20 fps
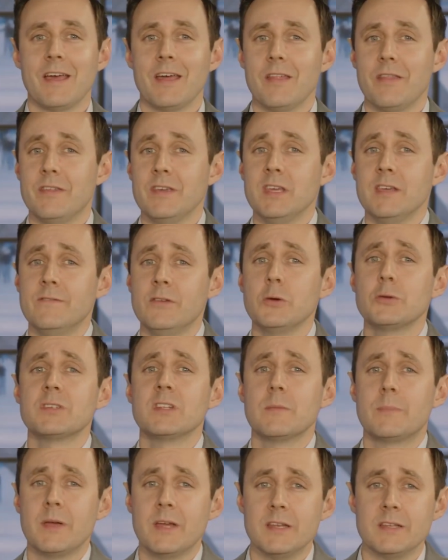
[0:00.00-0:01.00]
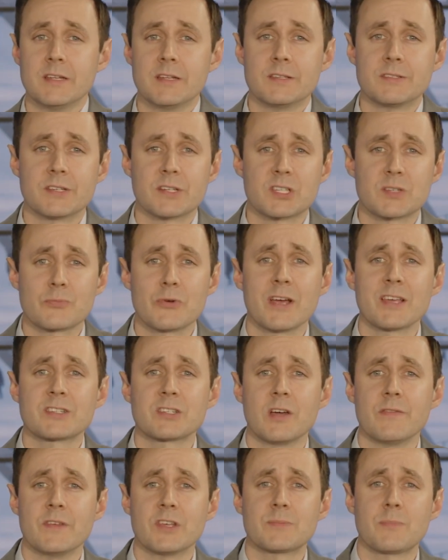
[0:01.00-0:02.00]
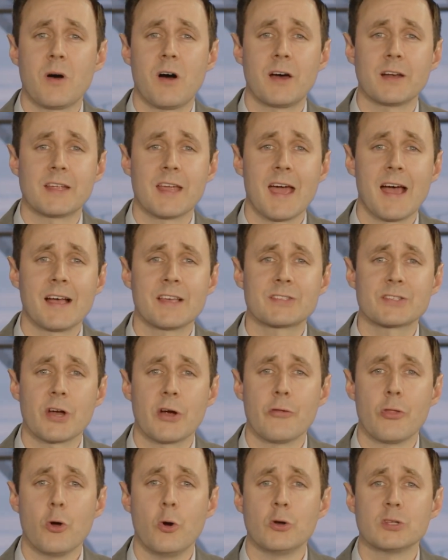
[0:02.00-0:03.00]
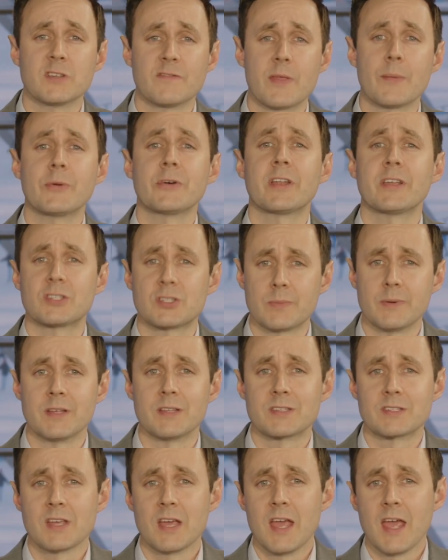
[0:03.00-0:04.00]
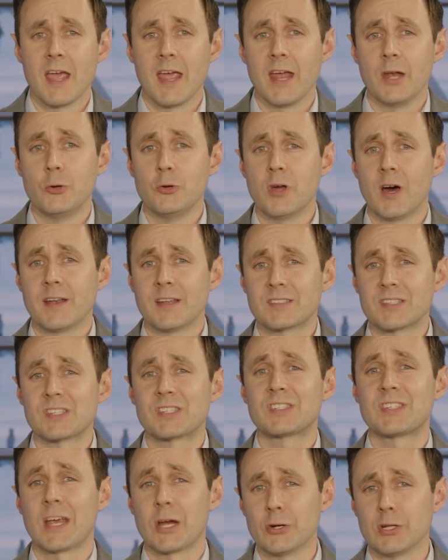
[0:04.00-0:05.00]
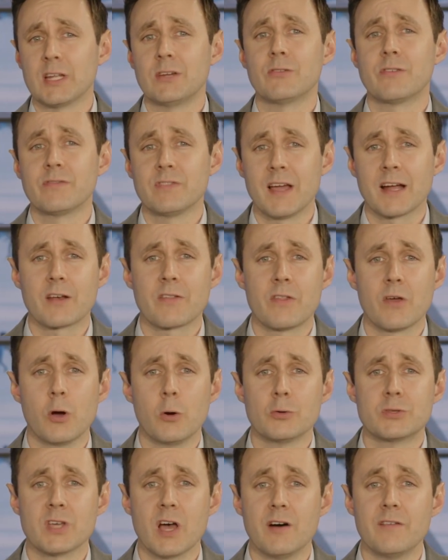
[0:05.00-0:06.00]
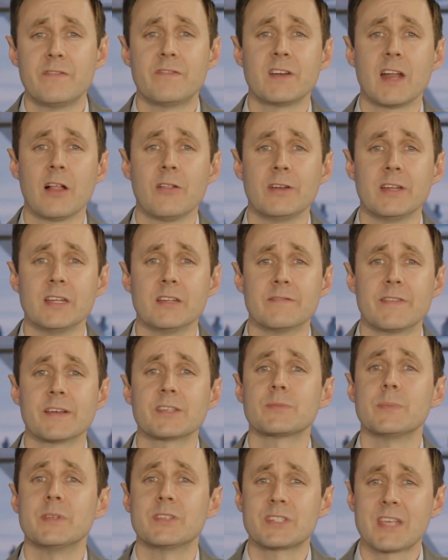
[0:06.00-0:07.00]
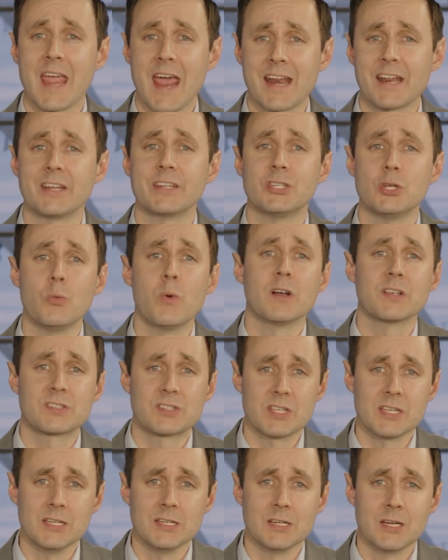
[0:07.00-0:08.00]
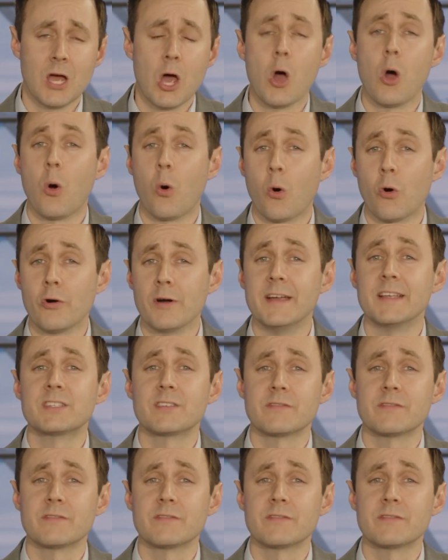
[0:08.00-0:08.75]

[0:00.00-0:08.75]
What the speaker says: The views and opinions expressed on this podcast are those of the participants and do not necessarily reflect those of Fidelity Investments Canada ULC or its